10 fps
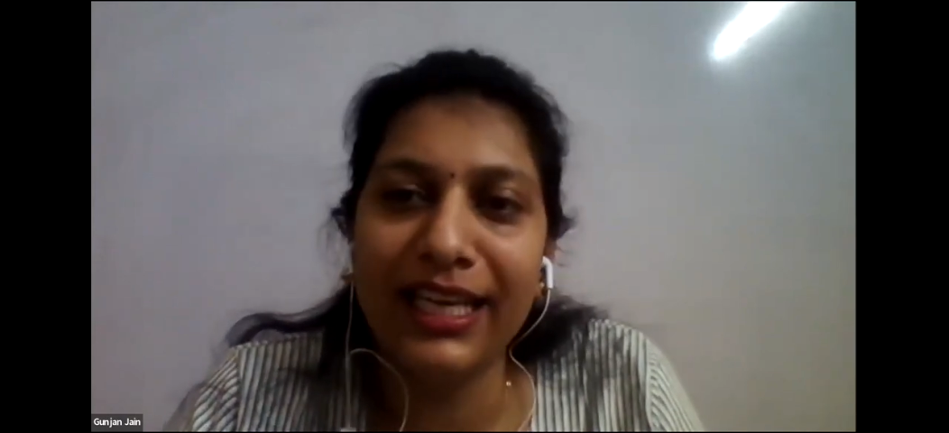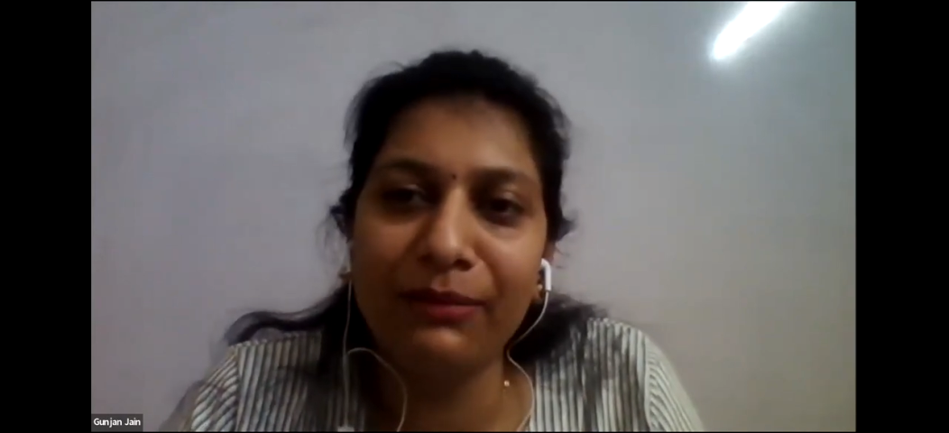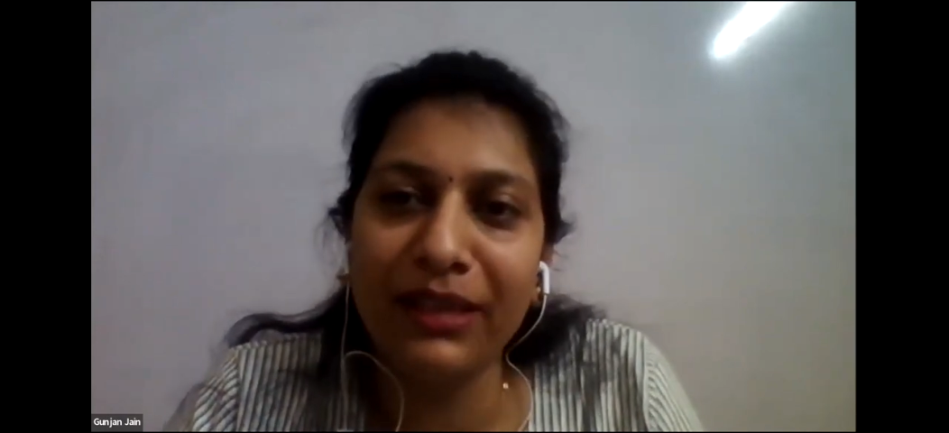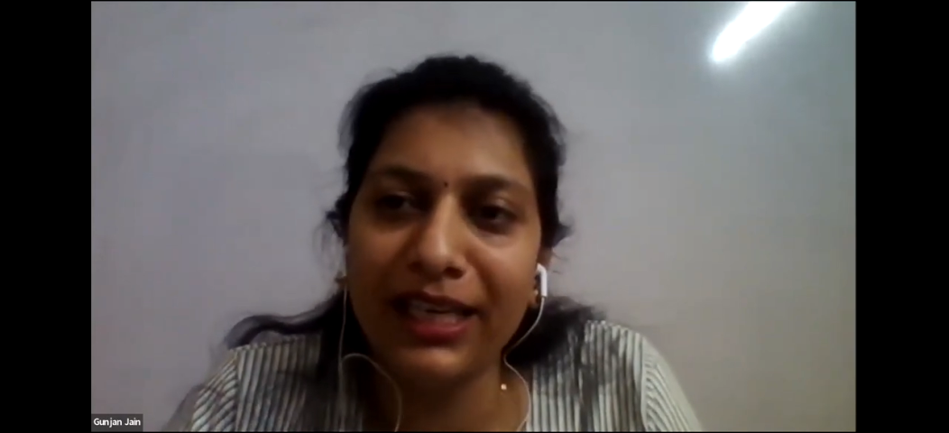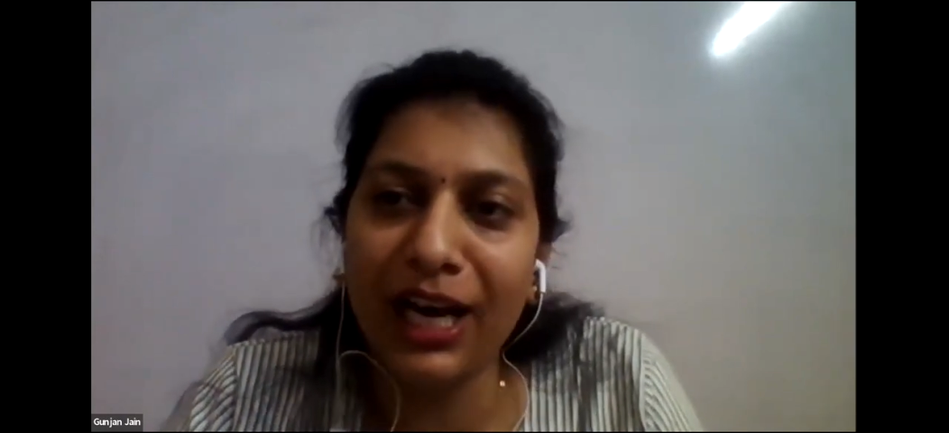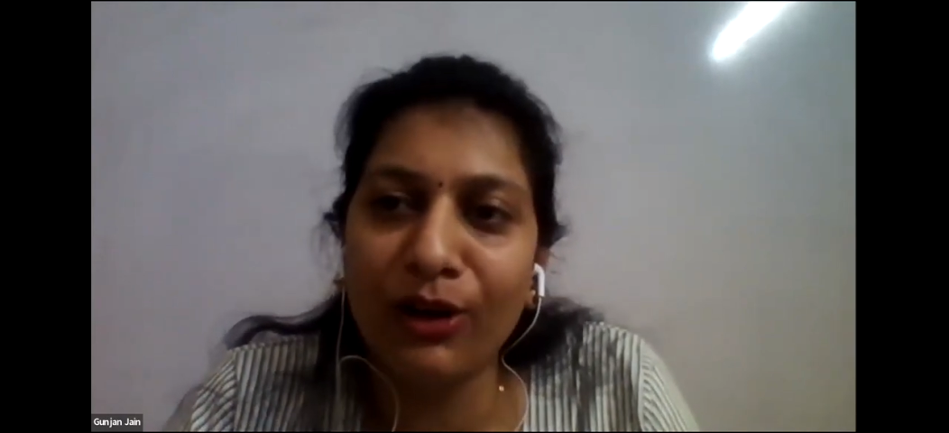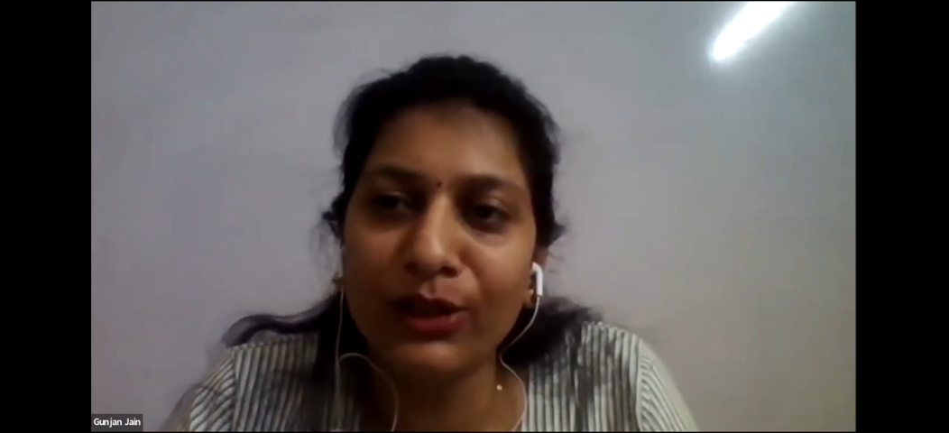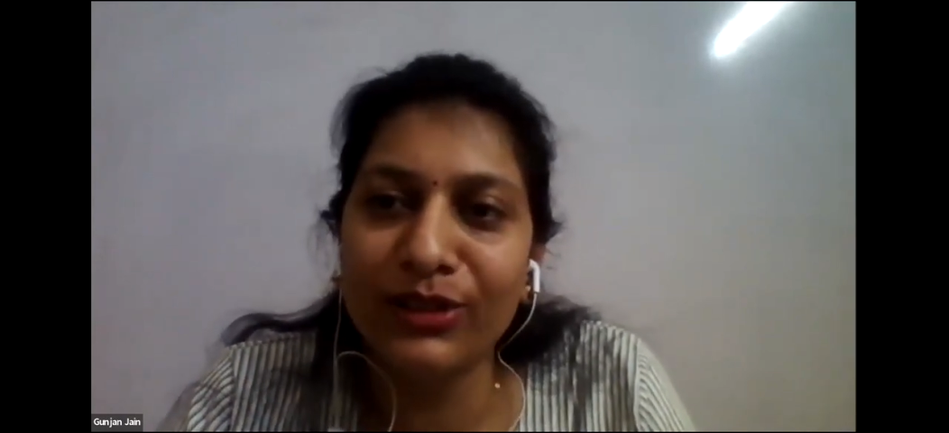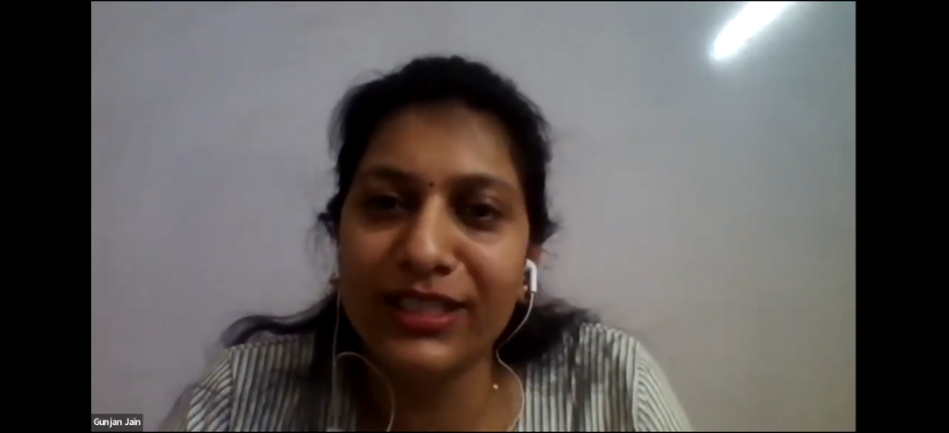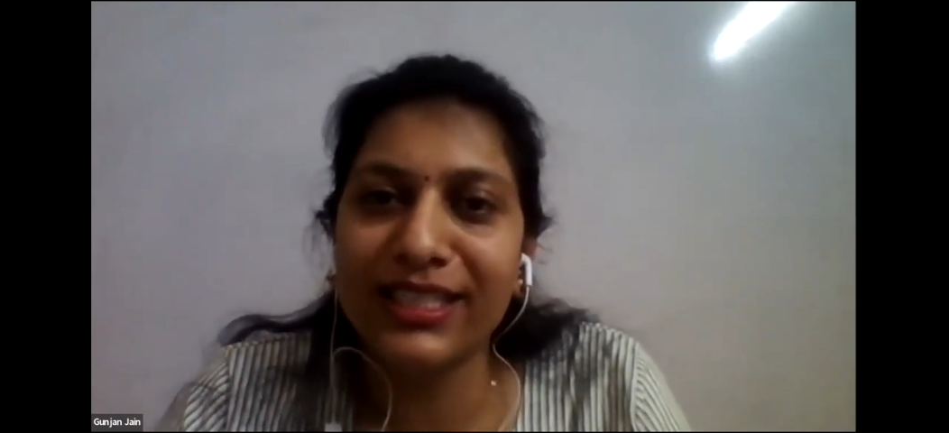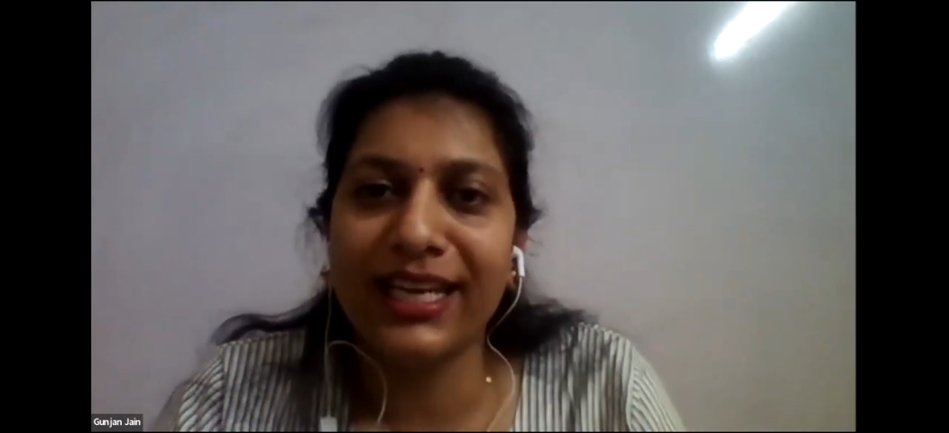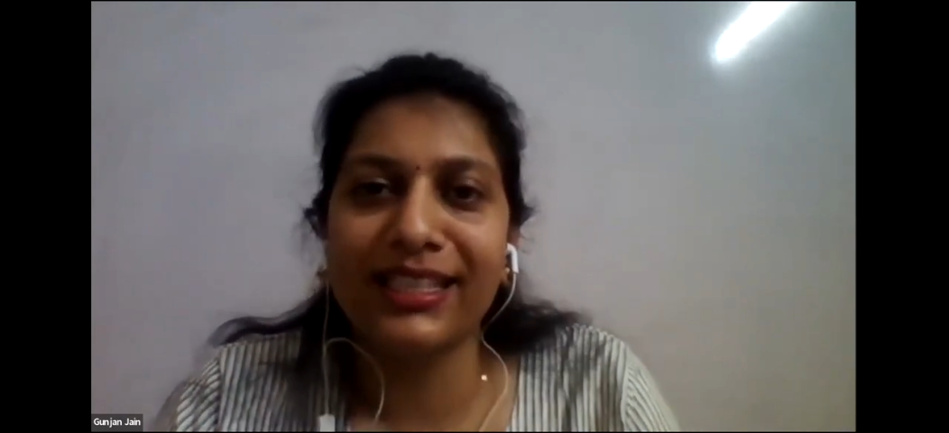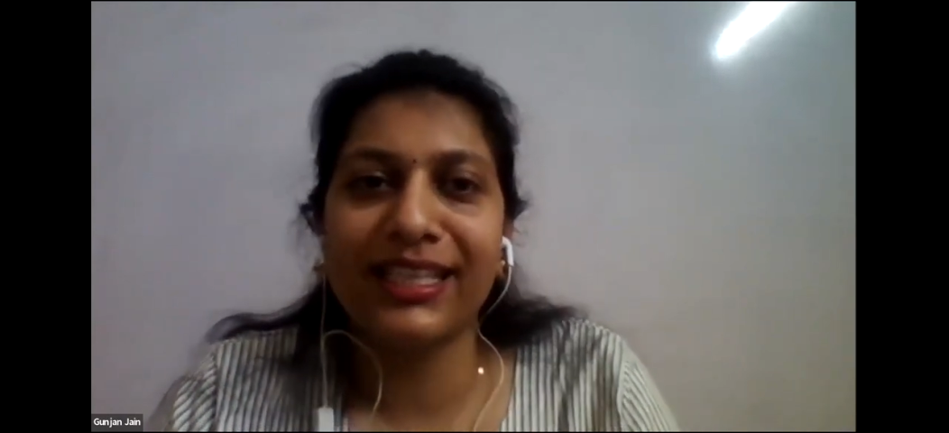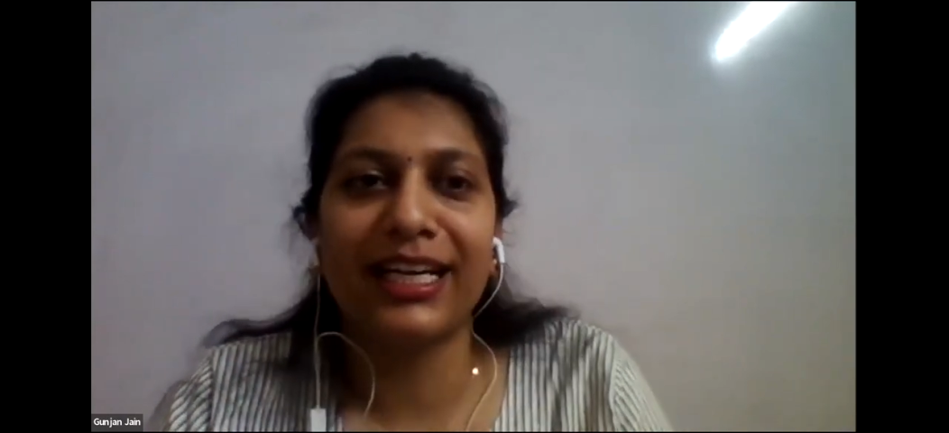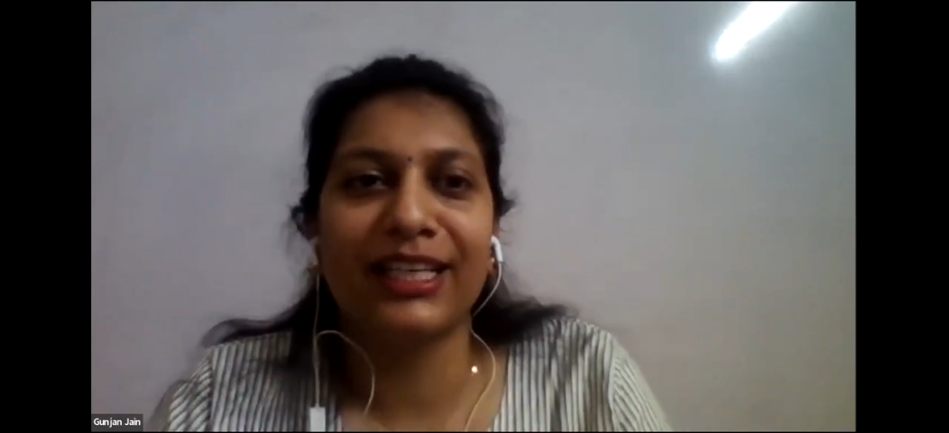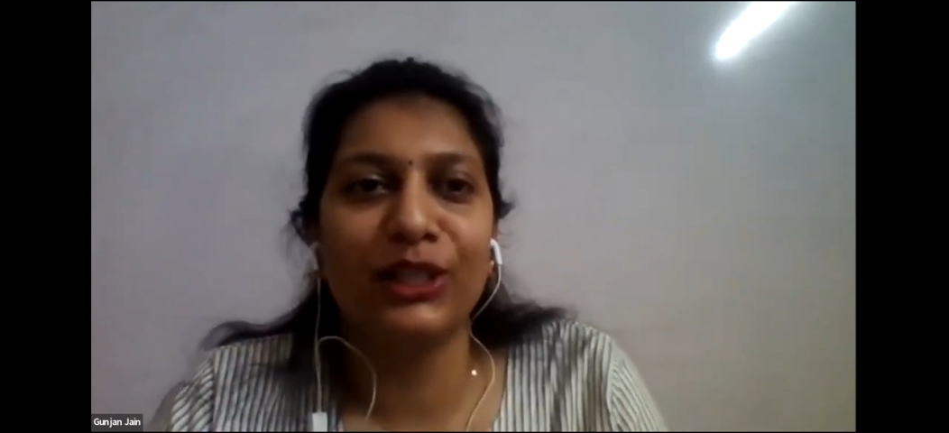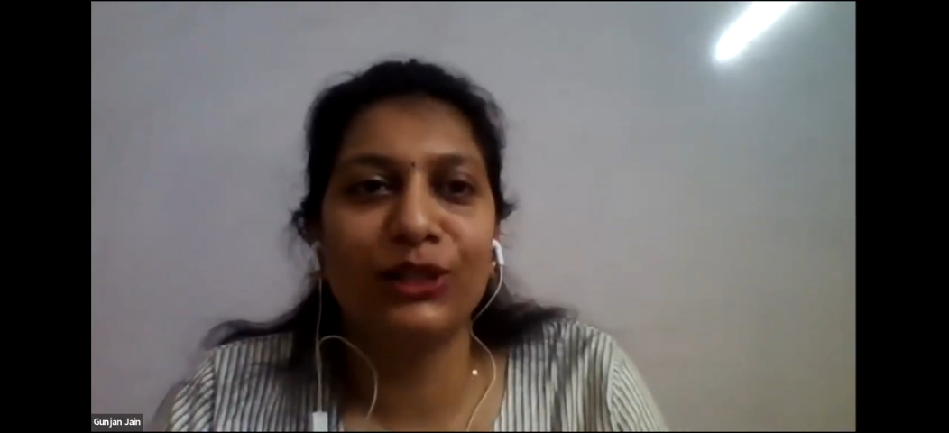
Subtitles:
tell me how you decide that